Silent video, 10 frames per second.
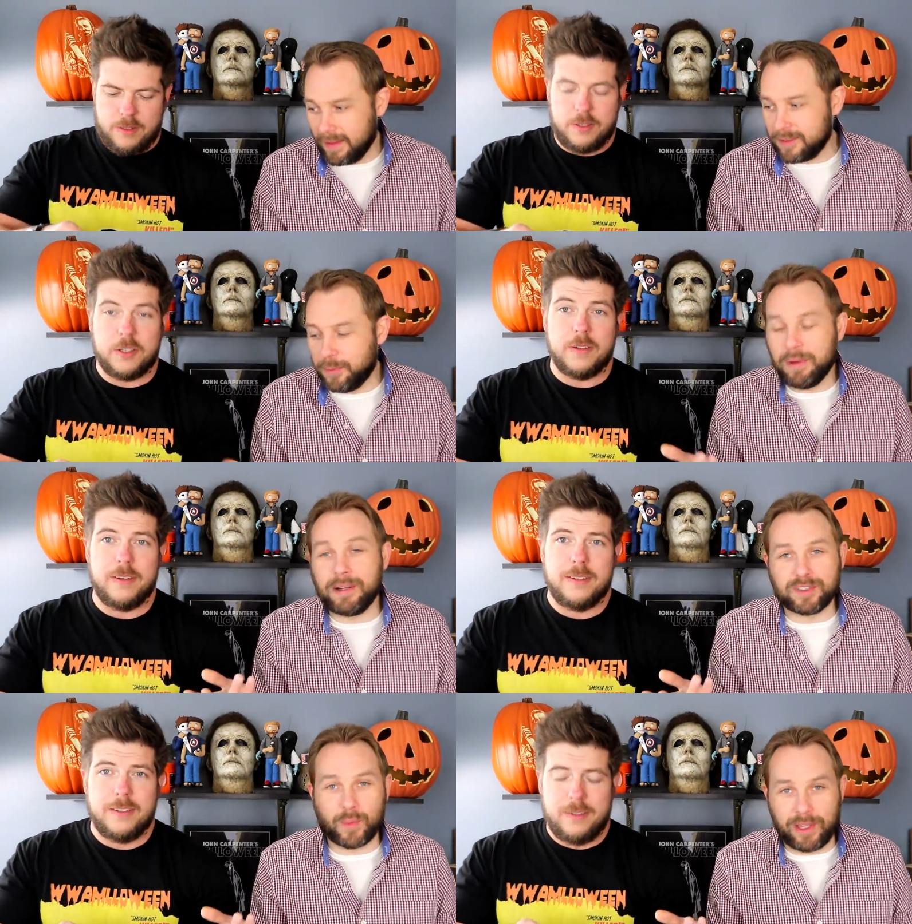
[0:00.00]
Speaker 1: It's pretty
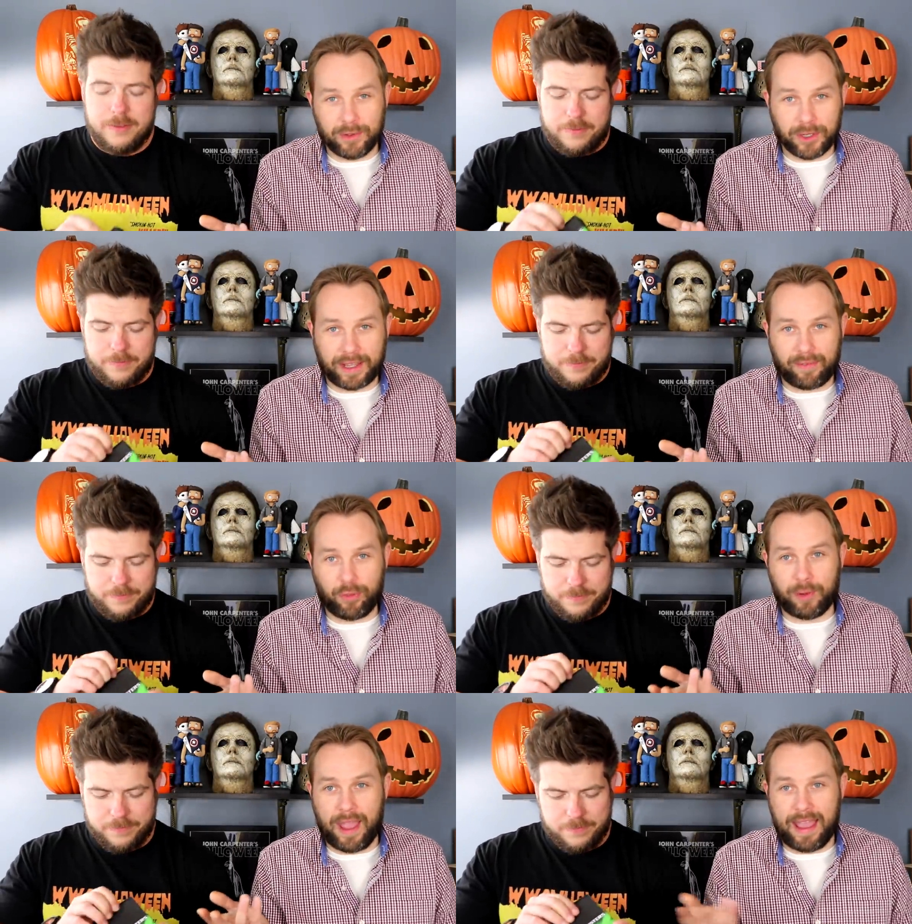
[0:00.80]
much the way you look at
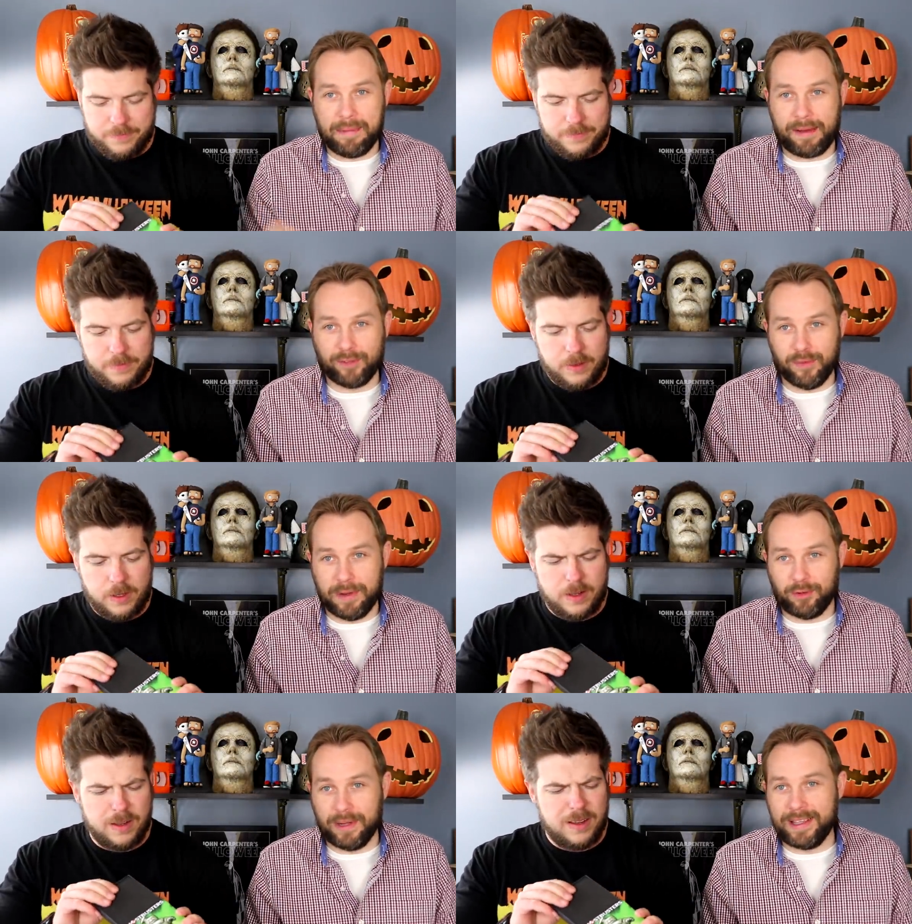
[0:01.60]
three A M after
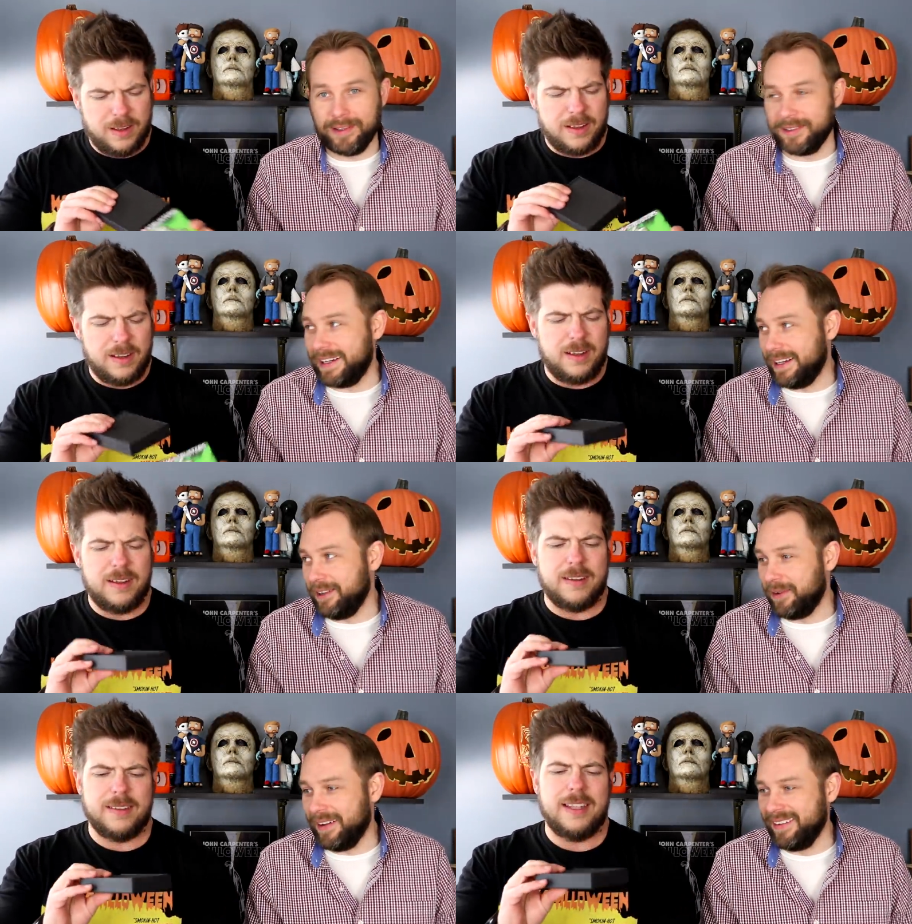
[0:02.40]
you've been drinking all night
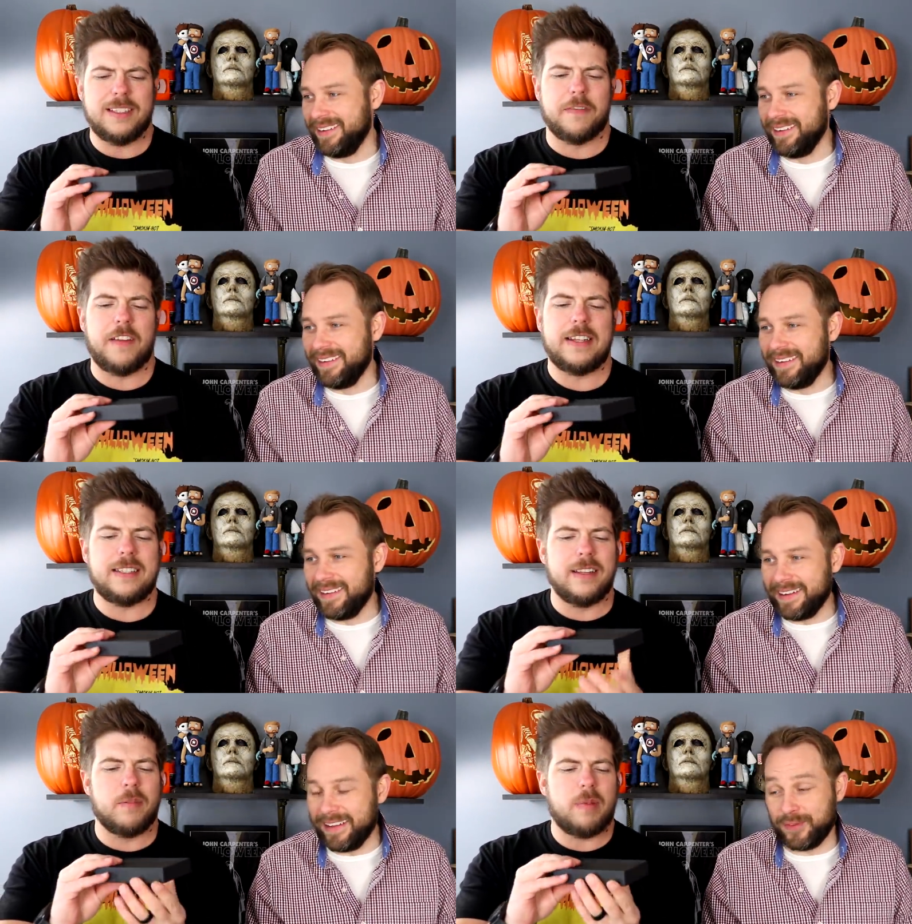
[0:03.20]
anyway. That's a
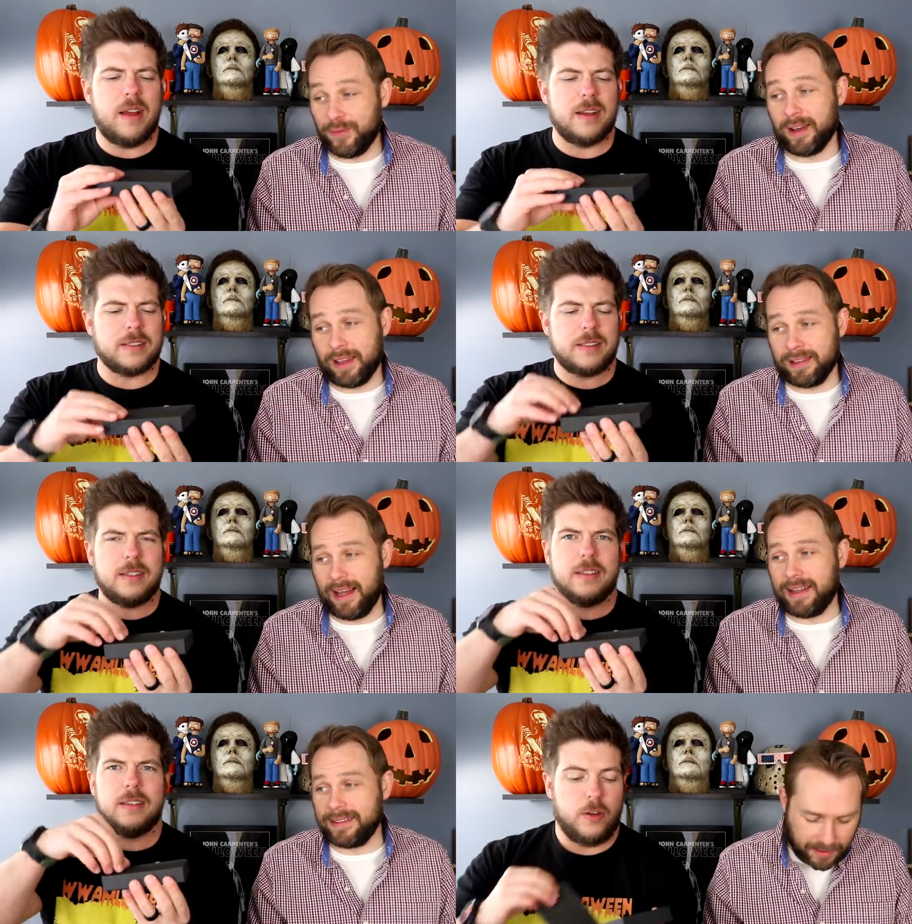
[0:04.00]
fancy little
Speaker 2: it's box. It's fucking
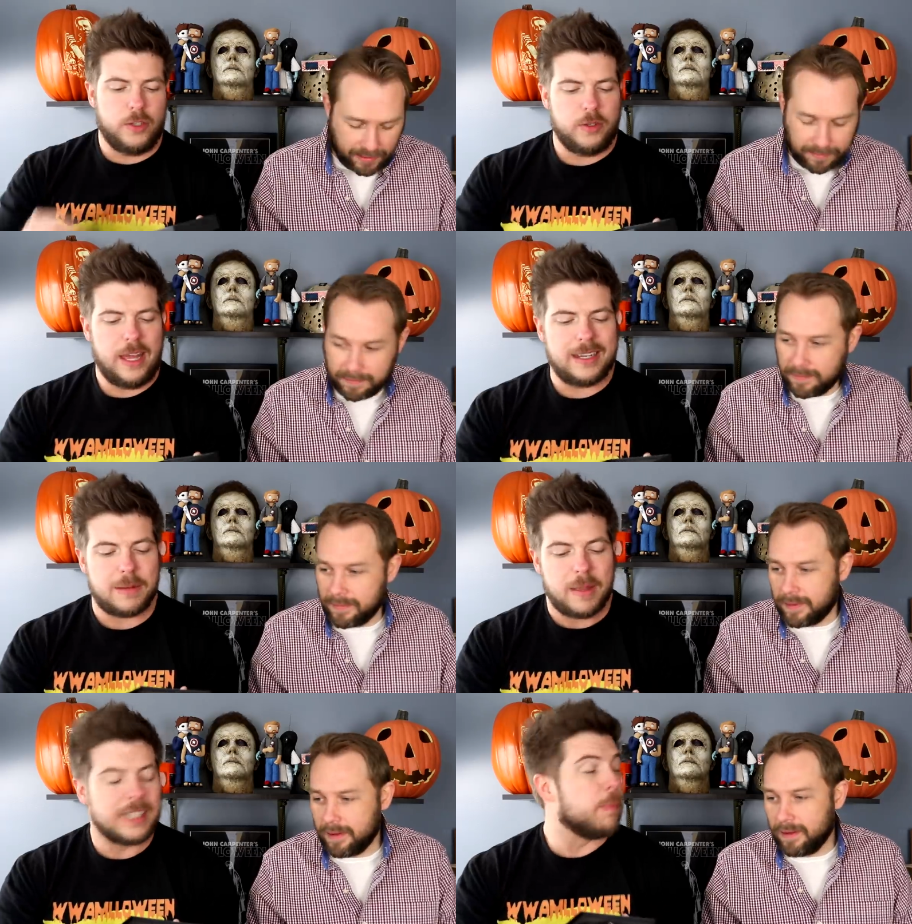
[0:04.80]
nice. Oh, dude, that
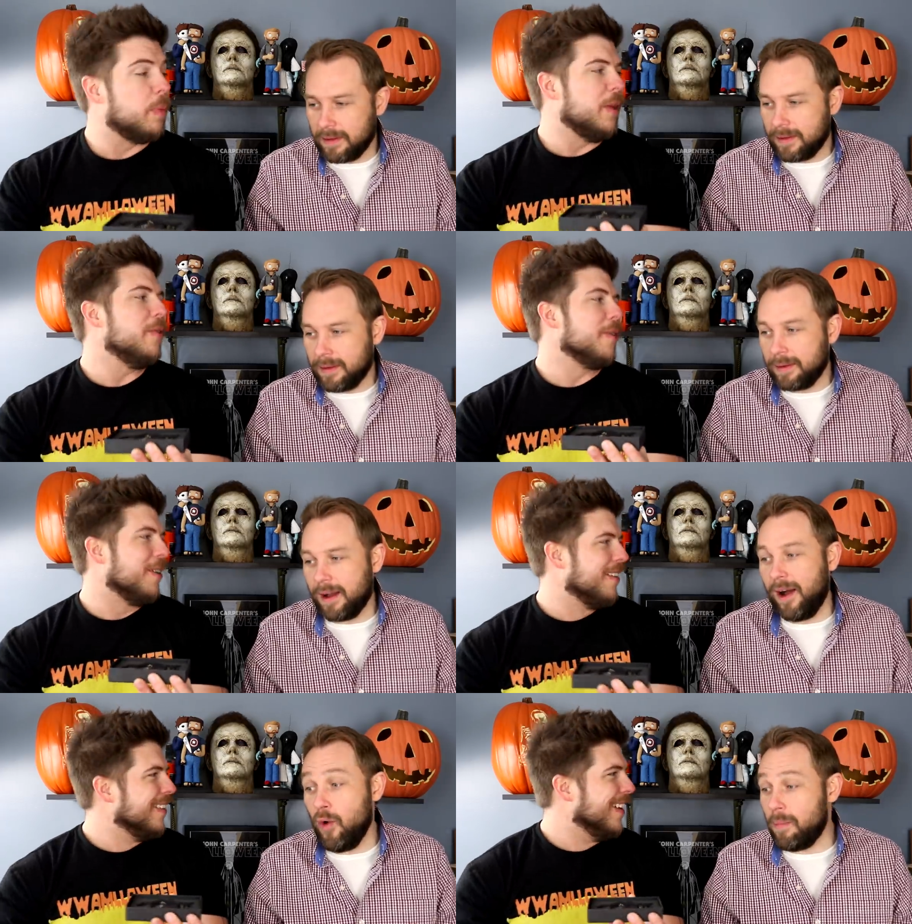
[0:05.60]
is... It's
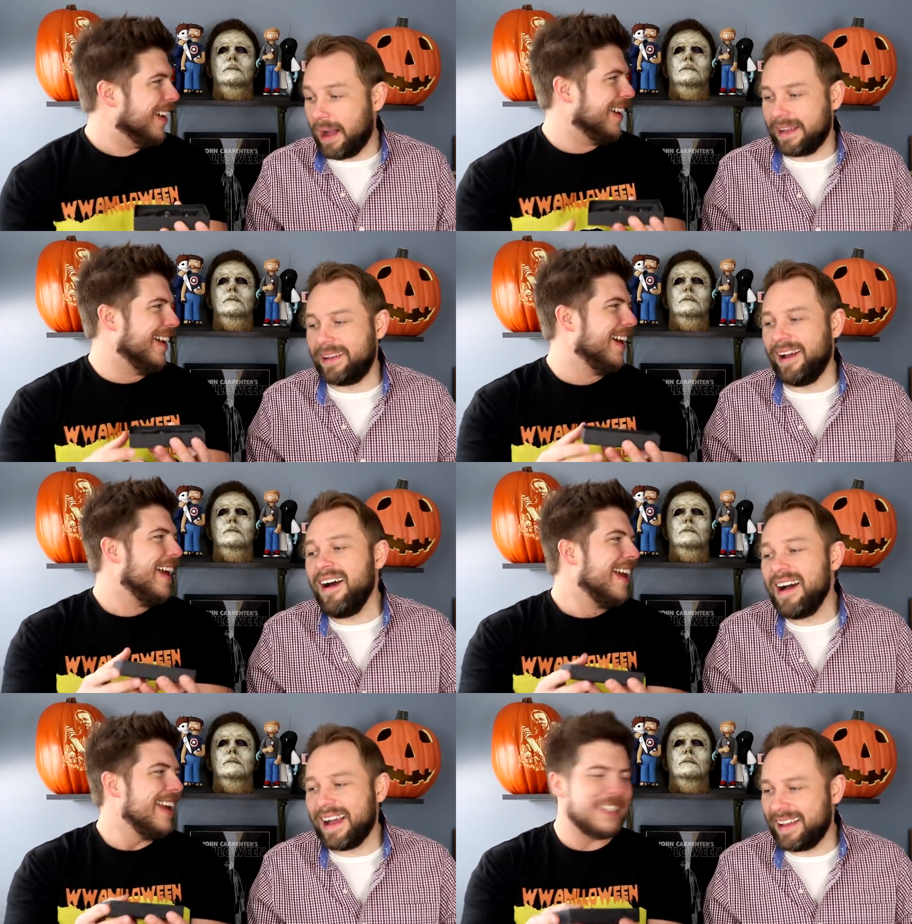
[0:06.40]
pewter. Oh, my
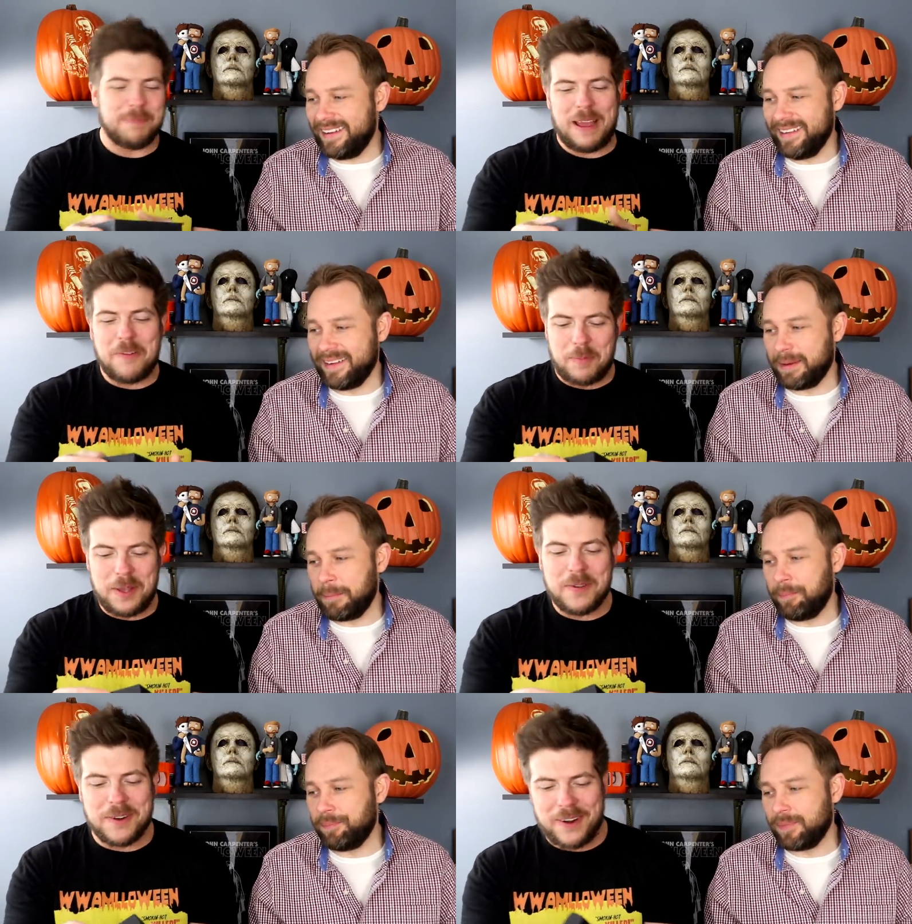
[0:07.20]
God. It's made of
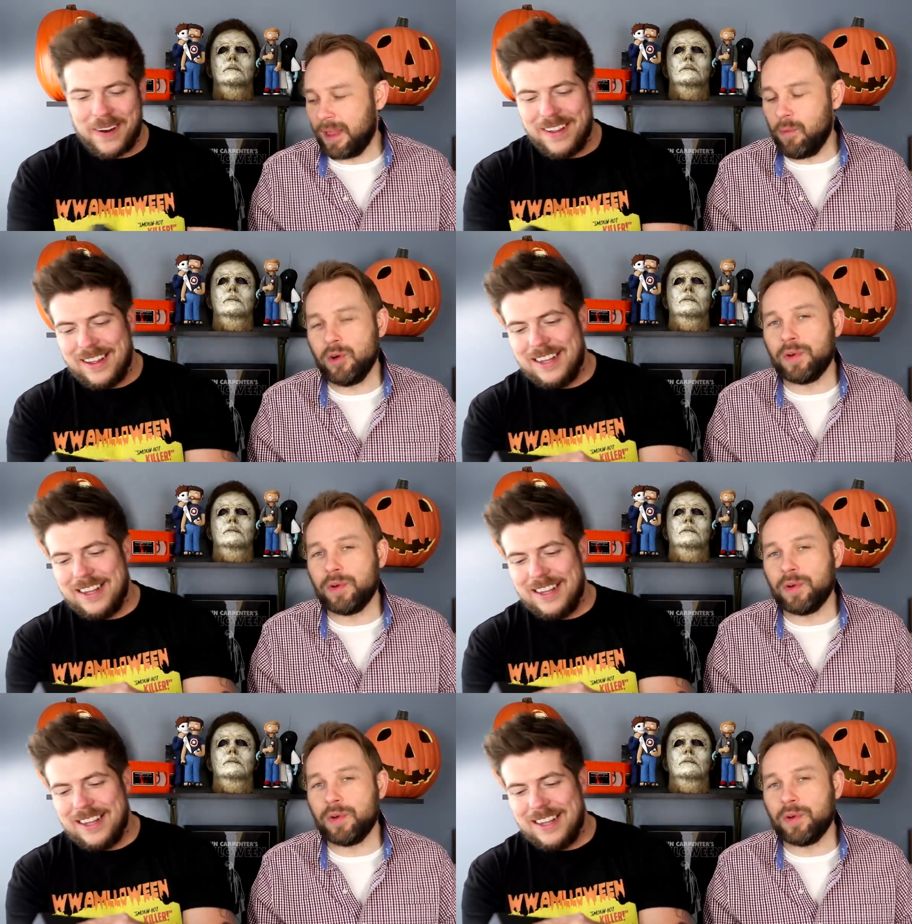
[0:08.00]
pewter. I